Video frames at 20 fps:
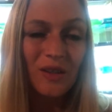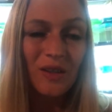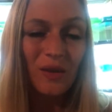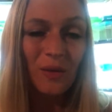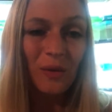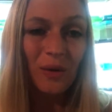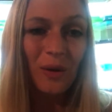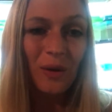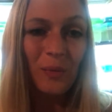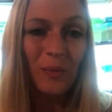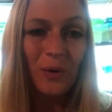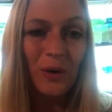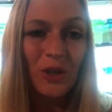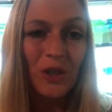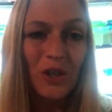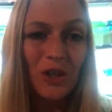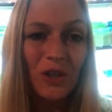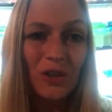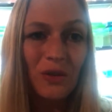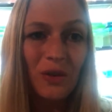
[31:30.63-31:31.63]
So I
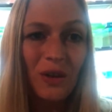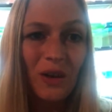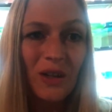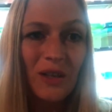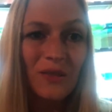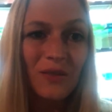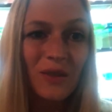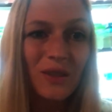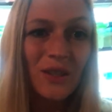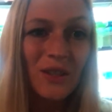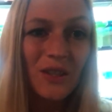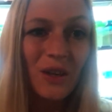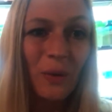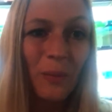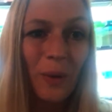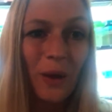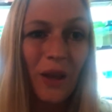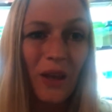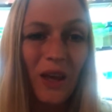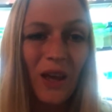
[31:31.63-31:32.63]
appreciate you guys for
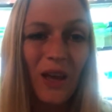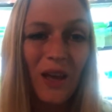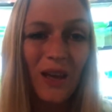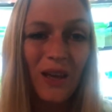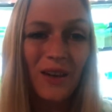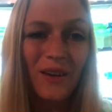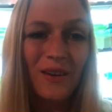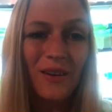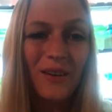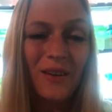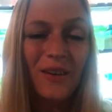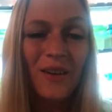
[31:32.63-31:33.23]
stopping in.